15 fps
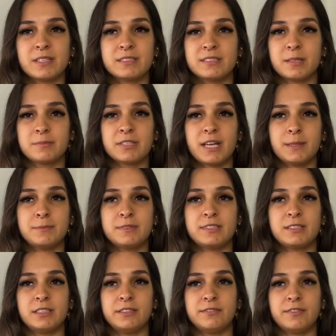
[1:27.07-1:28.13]
sometimes
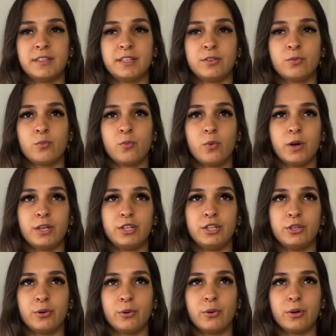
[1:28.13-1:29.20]
even what
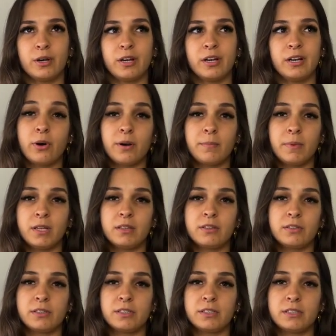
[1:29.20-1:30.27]
your
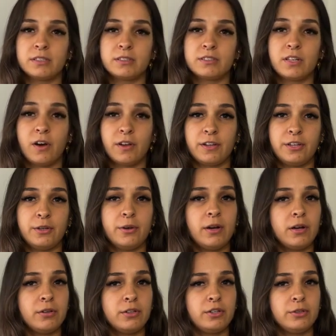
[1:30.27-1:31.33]
mentor taught you
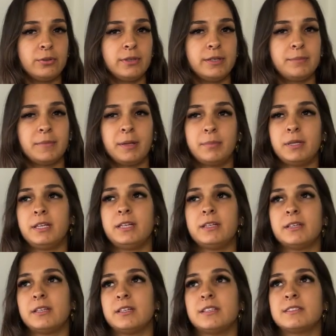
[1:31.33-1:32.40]
how to do it, maybe
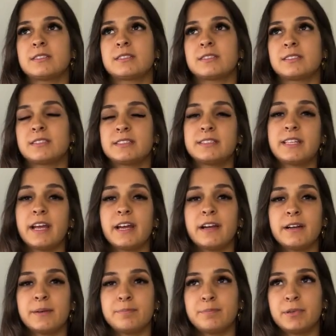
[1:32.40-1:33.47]
it's
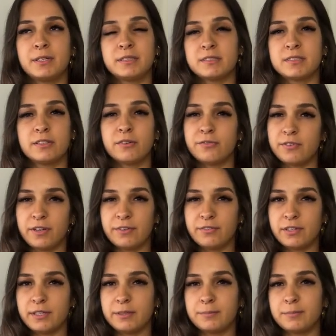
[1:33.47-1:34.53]
their personal
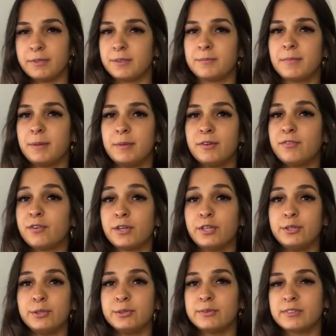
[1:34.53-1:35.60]
favorite, but maybe for
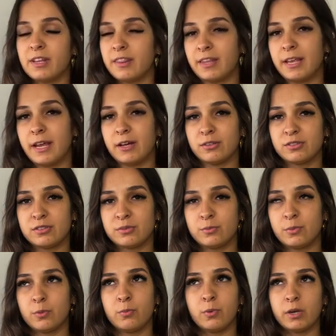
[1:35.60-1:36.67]
you something else
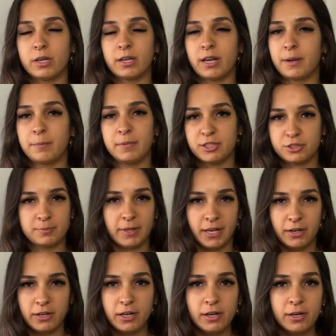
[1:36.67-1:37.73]
will work much
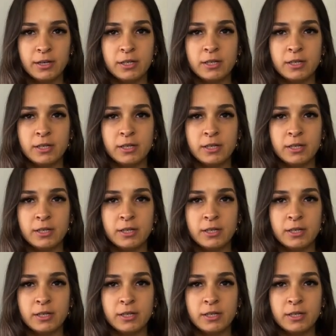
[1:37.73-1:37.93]
better.